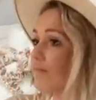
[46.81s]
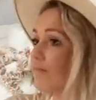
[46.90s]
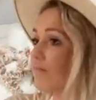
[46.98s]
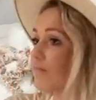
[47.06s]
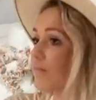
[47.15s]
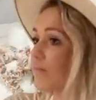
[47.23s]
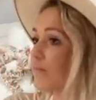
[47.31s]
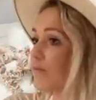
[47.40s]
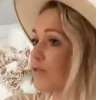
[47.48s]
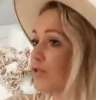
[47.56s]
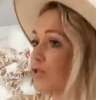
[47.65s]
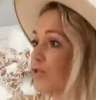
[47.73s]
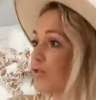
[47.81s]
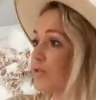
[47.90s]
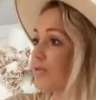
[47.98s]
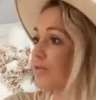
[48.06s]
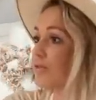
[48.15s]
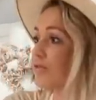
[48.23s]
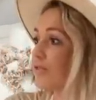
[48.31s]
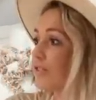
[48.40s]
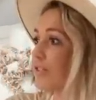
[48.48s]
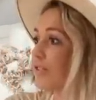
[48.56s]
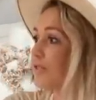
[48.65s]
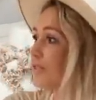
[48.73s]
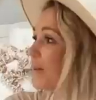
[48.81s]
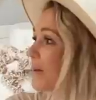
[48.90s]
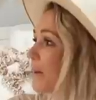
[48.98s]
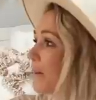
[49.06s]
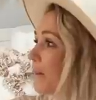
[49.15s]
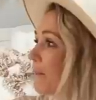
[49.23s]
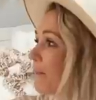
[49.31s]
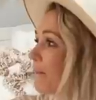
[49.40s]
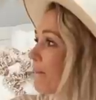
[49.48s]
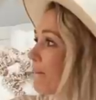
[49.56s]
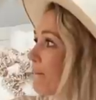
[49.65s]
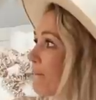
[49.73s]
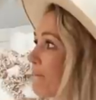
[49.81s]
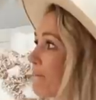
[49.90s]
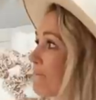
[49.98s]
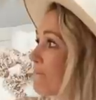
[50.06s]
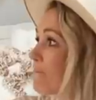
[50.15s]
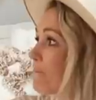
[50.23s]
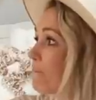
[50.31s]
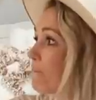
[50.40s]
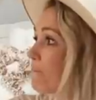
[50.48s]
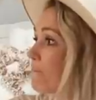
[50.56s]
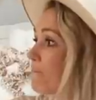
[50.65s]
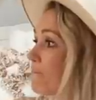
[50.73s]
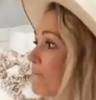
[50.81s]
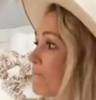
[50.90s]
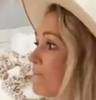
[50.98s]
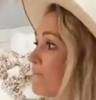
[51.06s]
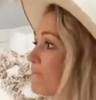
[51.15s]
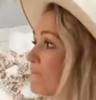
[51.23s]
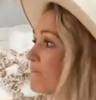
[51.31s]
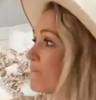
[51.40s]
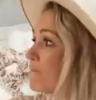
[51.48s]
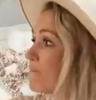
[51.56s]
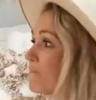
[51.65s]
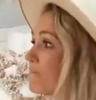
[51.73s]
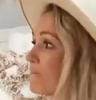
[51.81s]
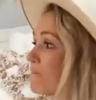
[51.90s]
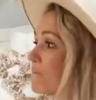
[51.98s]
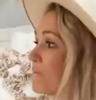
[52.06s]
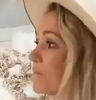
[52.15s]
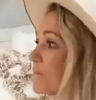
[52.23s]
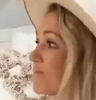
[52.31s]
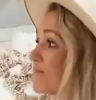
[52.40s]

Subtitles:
(not speaking)